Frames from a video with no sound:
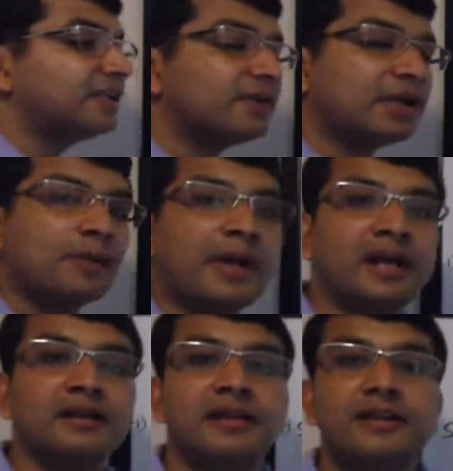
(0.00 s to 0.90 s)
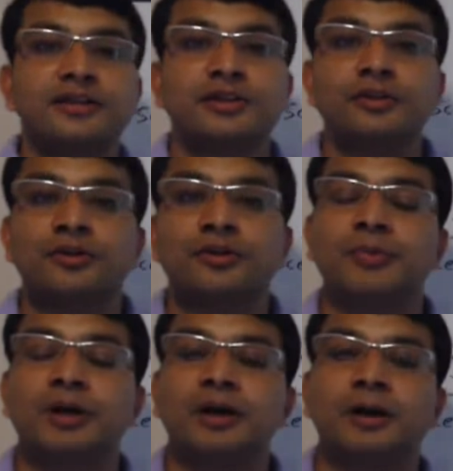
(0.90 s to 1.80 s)
can give a command that, you
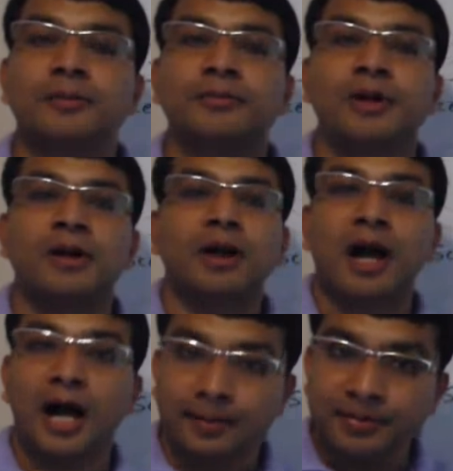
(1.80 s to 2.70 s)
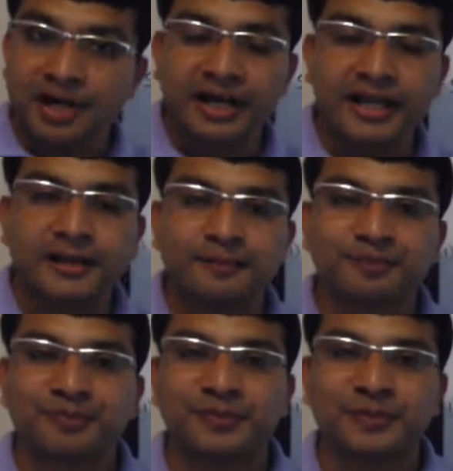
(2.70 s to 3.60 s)
know, aap
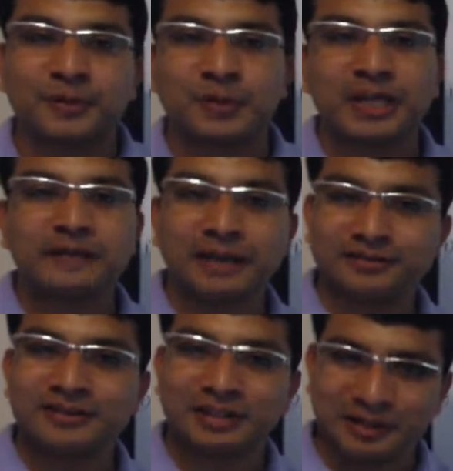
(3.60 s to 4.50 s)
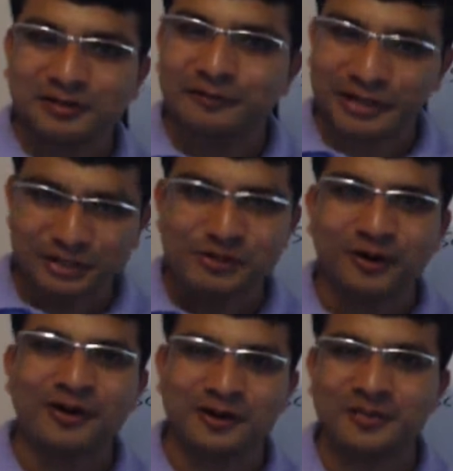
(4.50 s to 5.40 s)
gaen, okay, that's a very
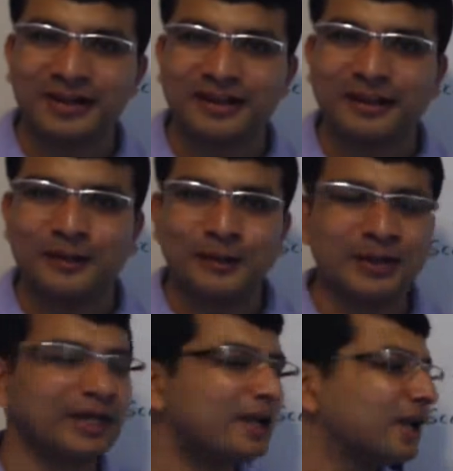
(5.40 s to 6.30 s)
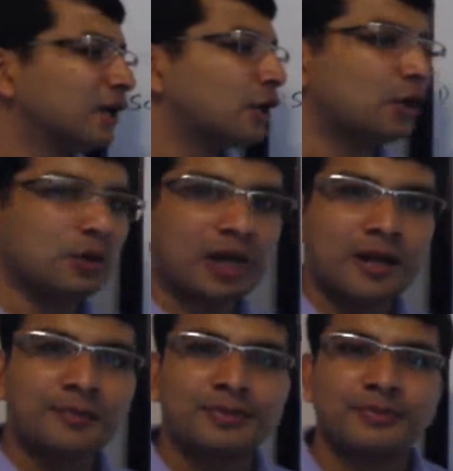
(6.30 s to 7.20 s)
strong command, okay, or
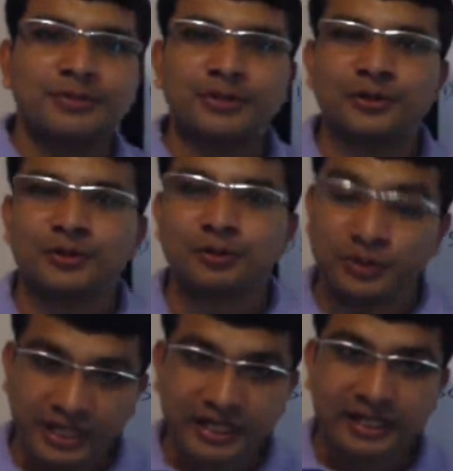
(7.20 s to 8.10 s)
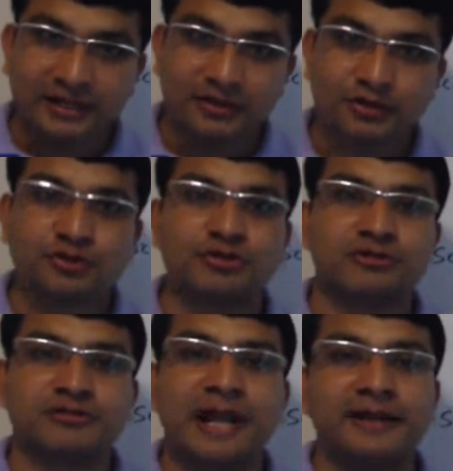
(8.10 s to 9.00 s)
aap, you know, uthe, you should
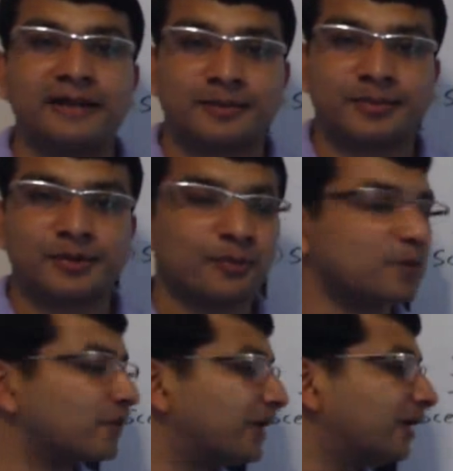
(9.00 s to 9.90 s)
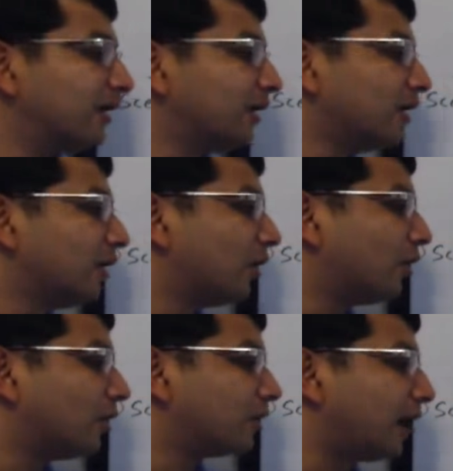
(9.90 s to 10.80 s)
stand up, okay.
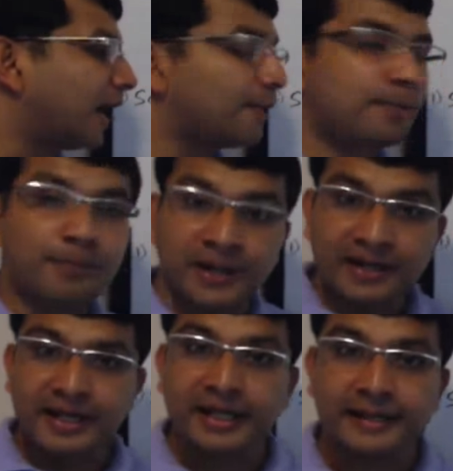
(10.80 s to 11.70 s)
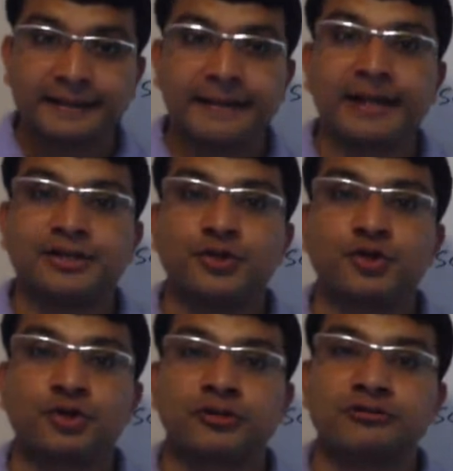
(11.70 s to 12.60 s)
Or aap padhe, that
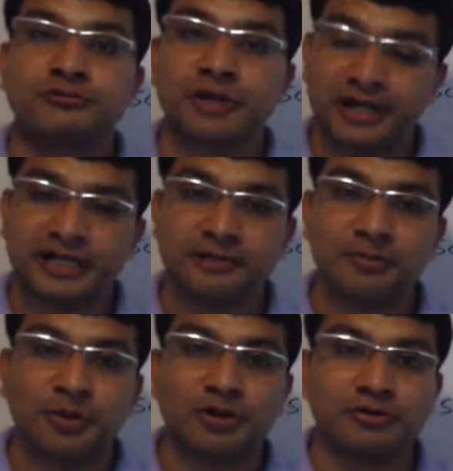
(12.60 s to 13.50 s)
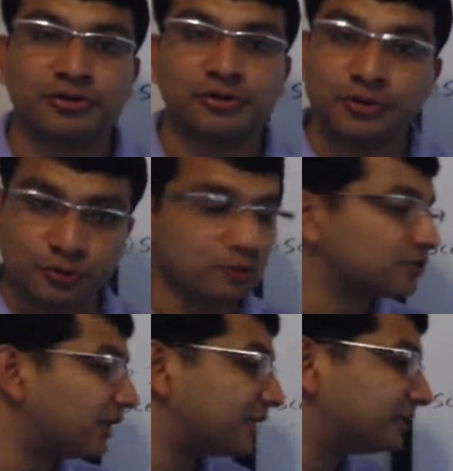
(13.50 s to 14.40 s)
you should study, or, you know, you to
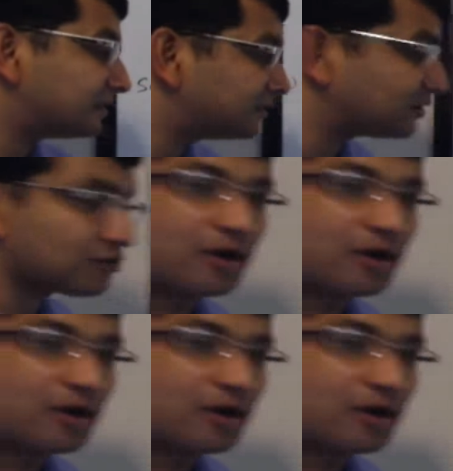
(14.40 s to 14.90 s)
study. This is a